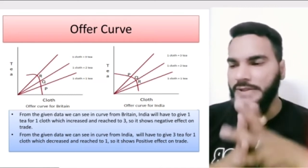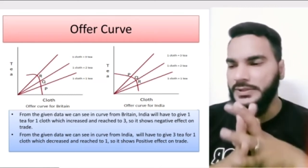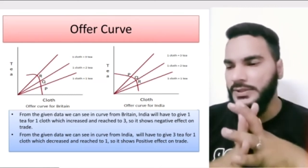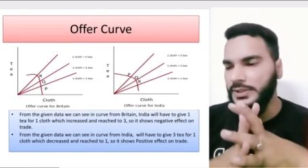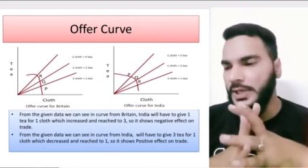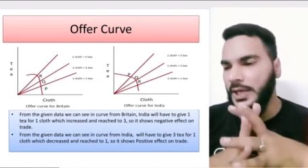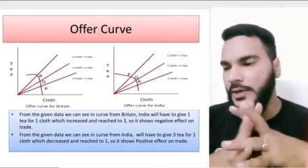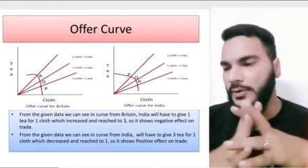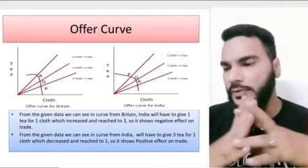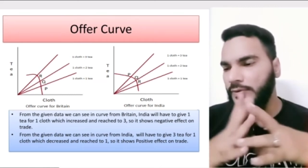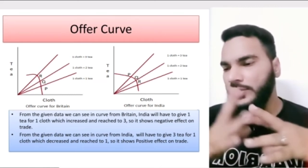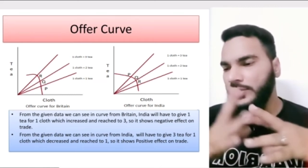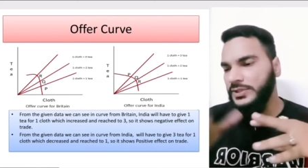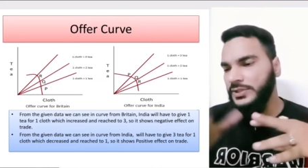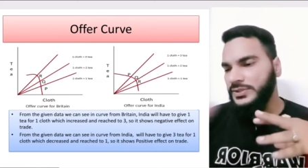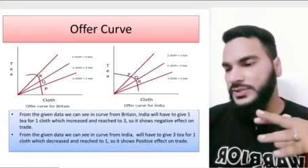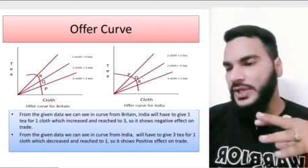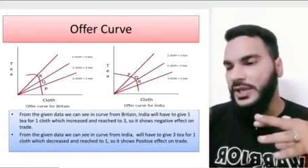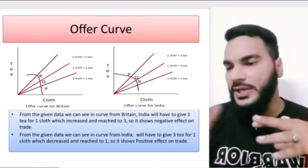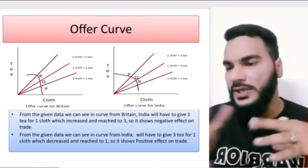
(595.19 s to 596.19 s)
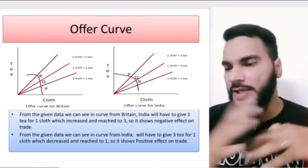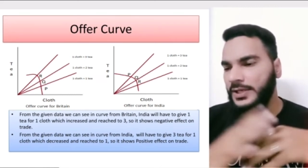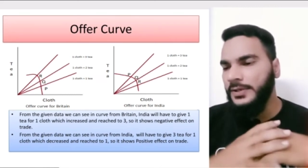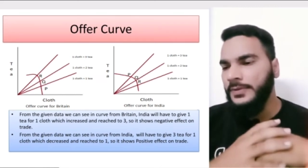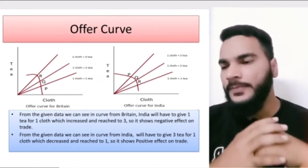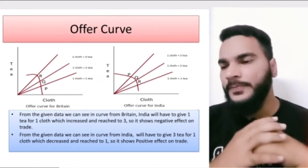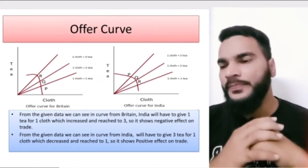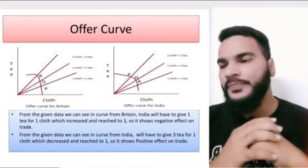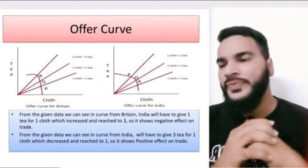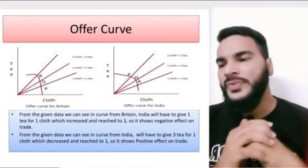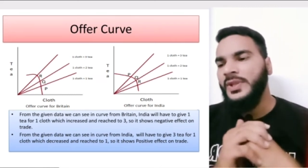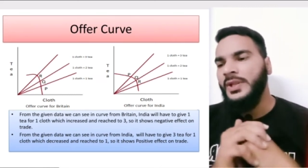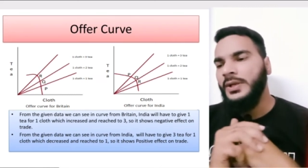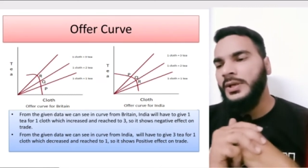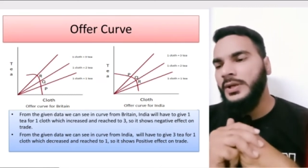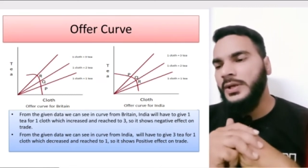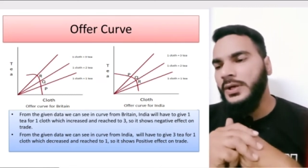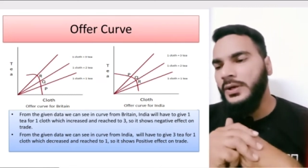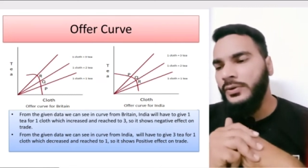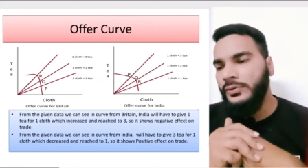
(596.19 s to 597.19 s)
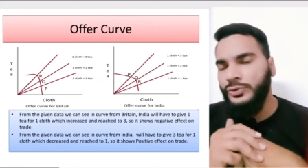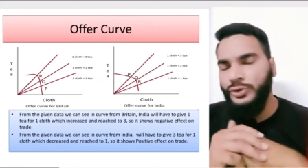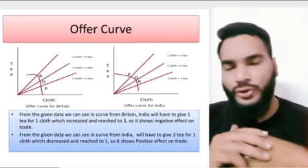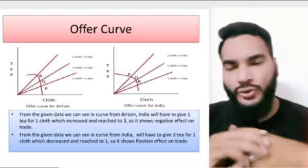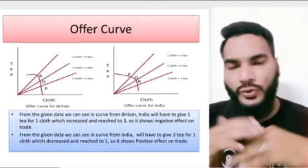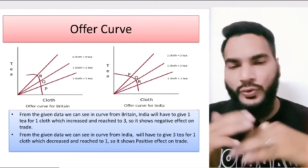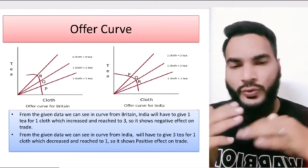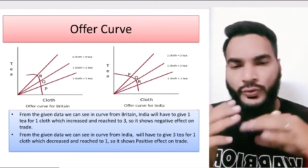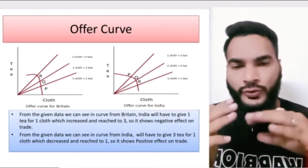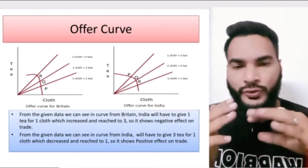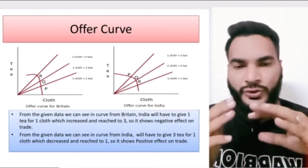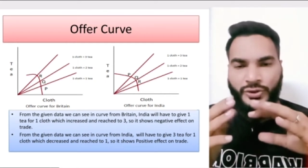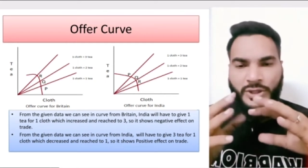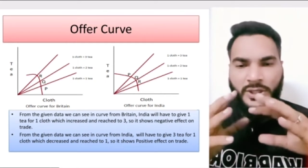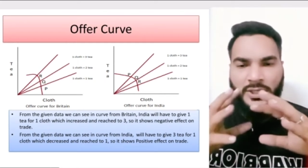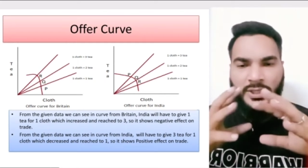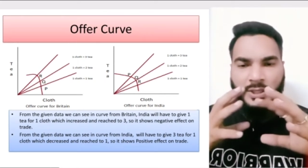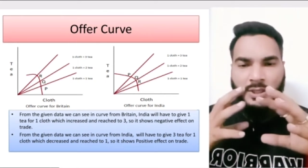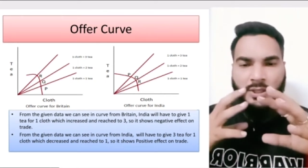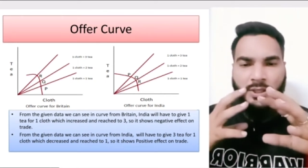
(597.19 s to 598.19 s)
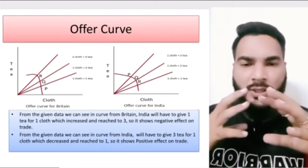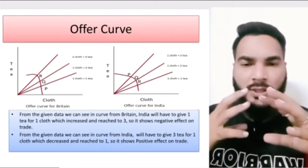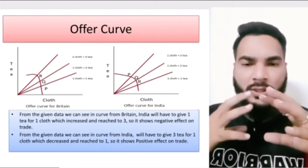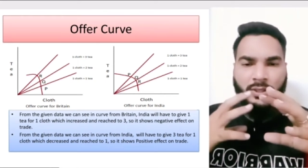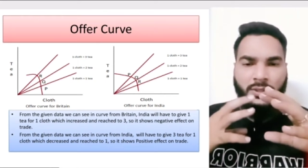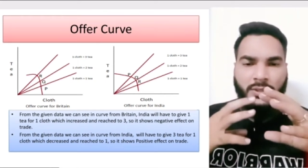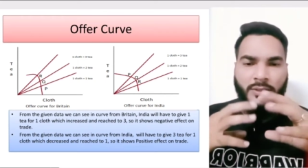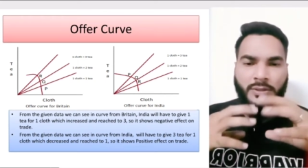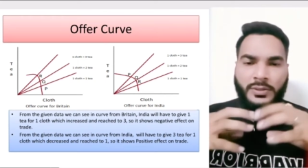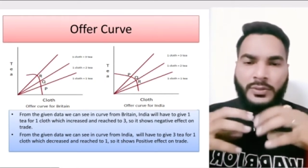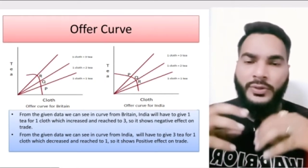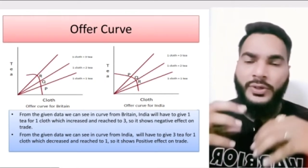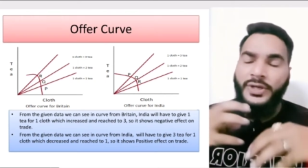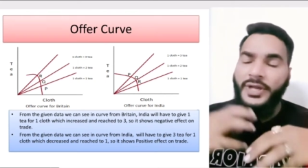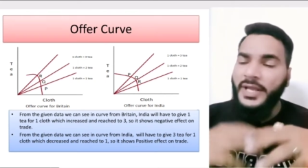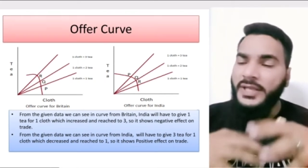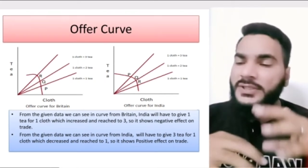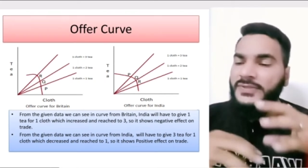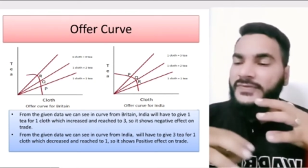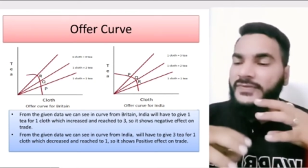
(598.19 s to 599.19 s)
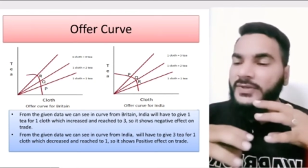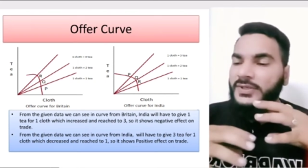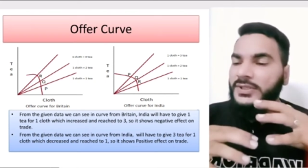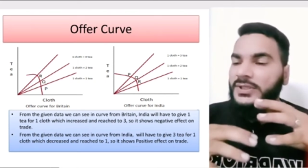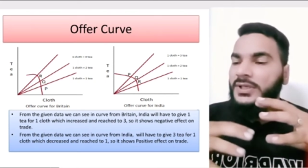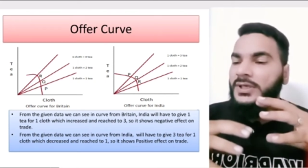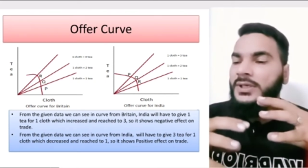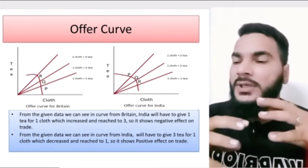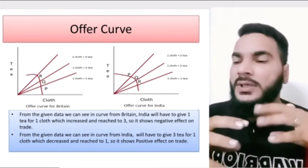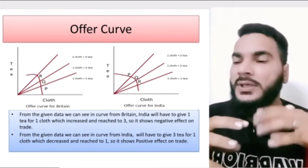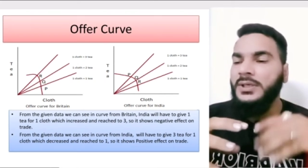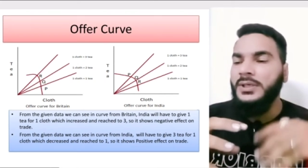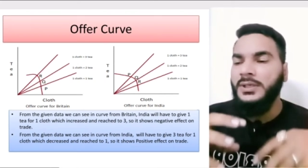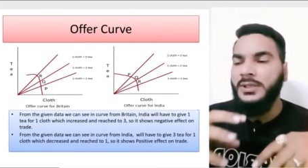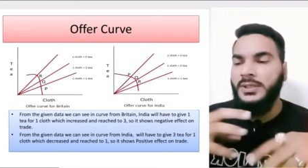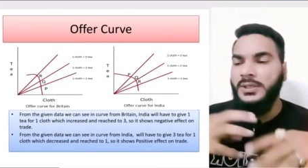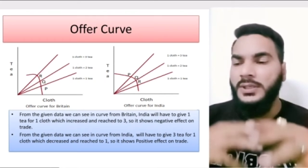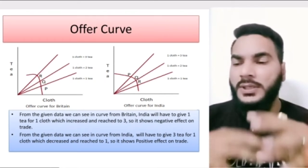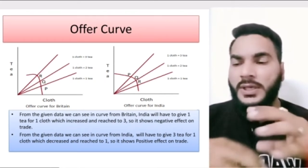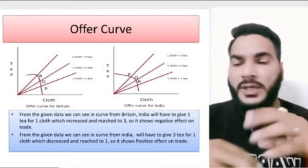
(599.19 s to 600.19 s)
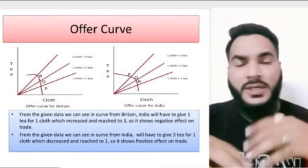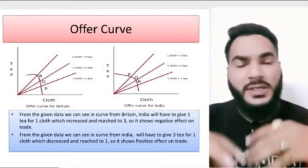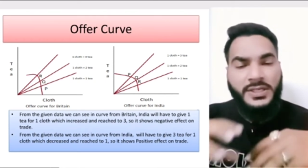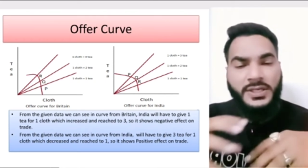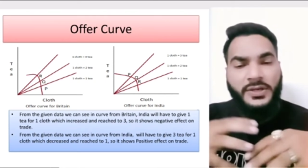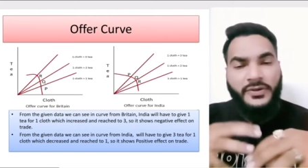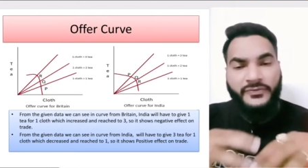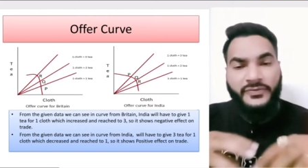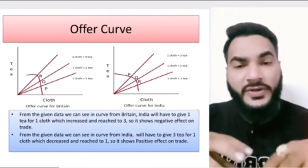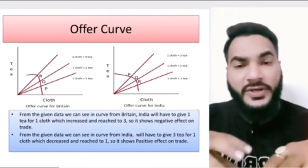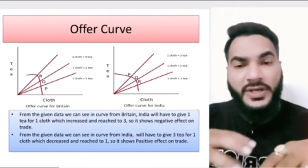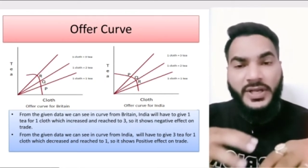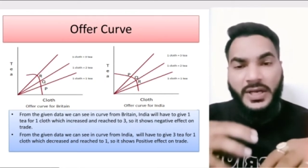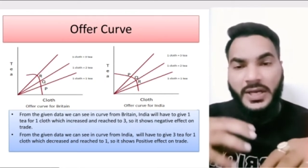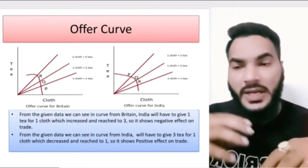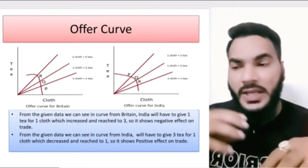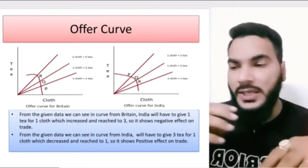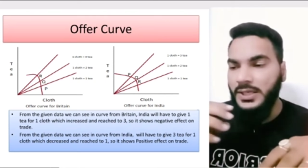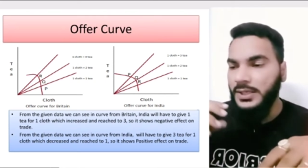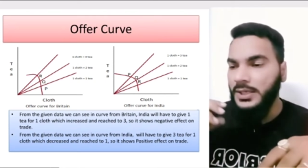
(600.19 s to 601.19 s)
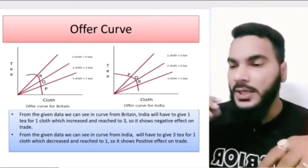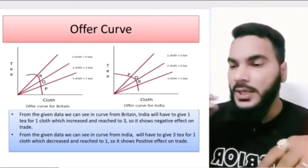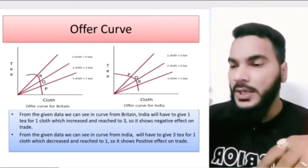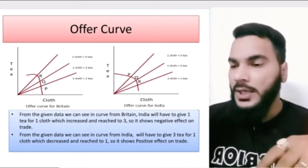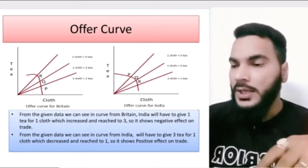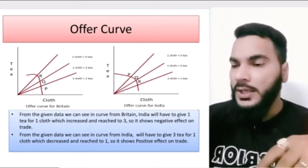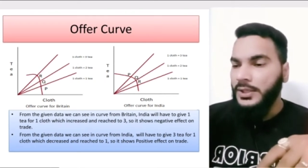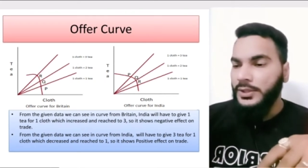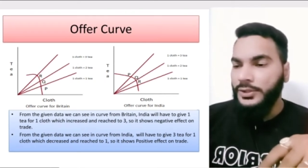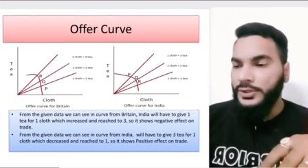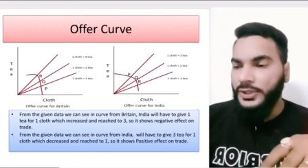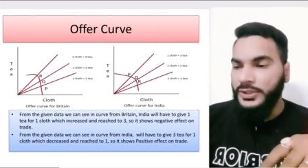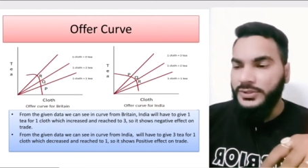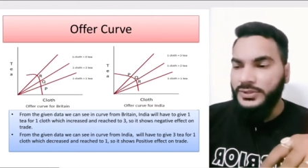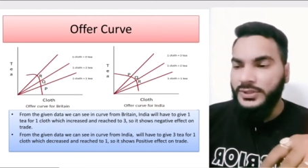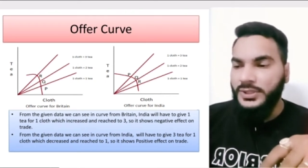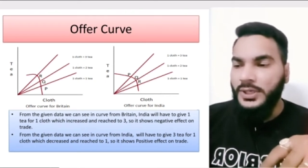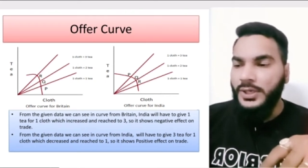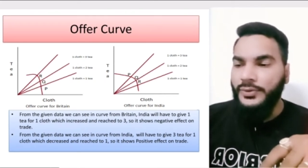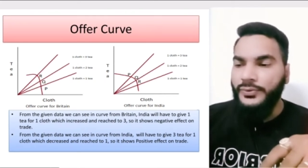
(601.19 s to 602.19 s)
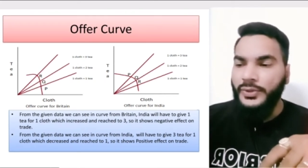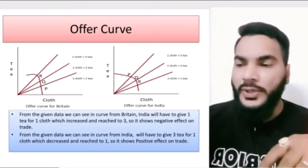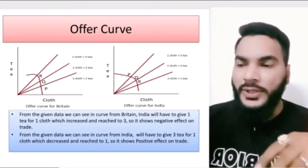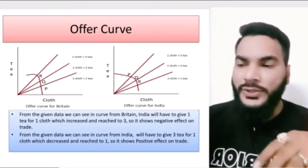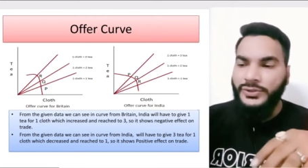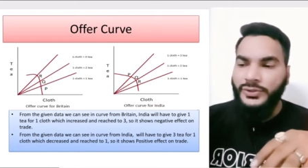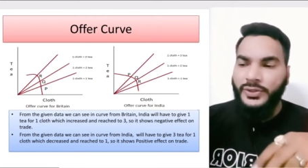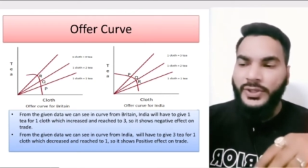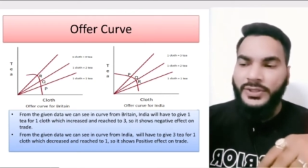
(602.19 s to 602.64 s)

So now the second curve shows the goodness for the country of India. Like this curve, as you can